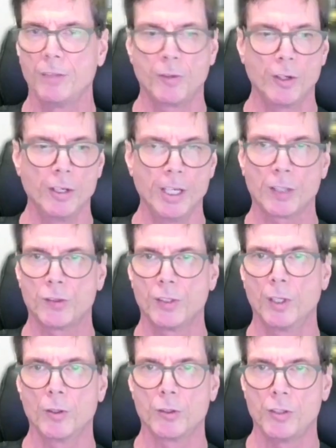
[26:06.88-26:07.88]
for an
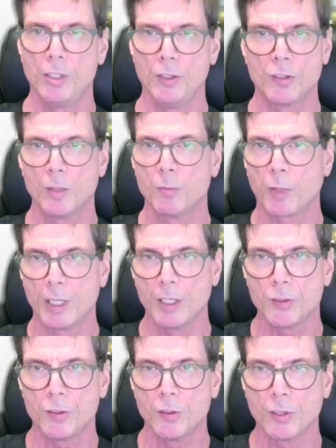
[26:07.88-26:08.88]
Excel sheet
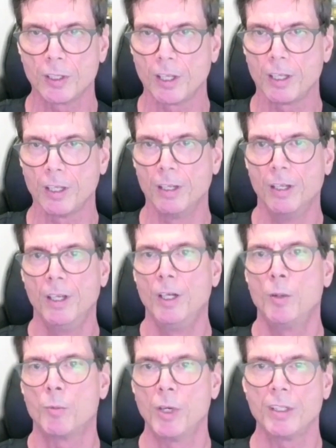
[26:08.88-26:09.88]
someplace they can
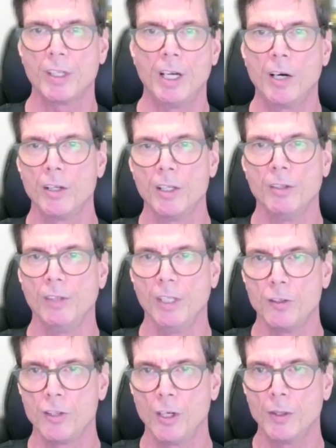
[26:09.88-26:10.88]
print it out
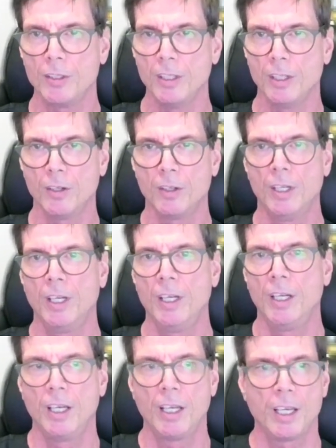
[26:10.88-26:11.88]
and show it,
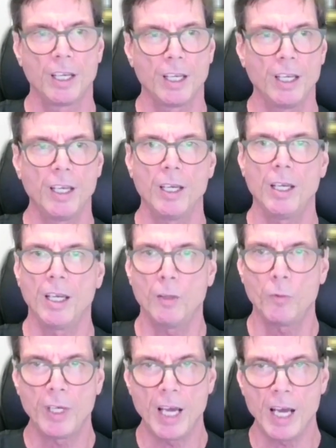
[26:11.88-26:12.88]

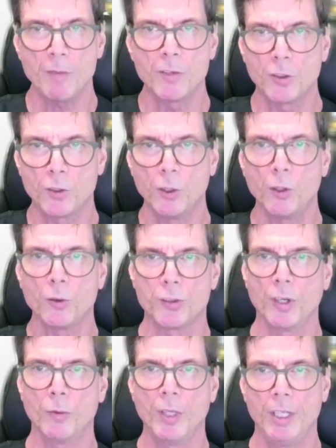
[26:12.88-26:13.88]
And we have the
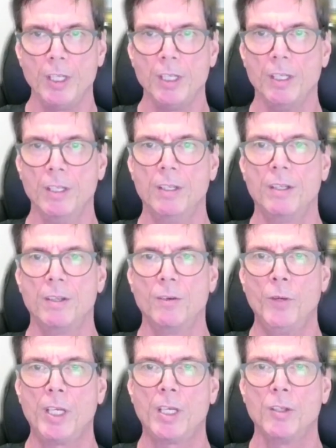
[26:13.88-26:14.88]
tools that we need.
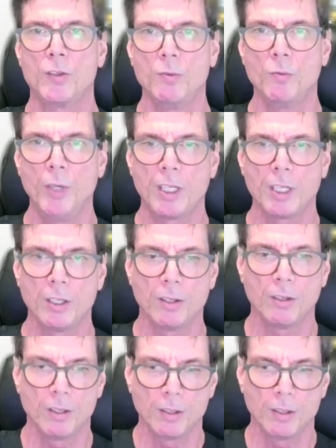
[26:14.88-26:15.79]
We can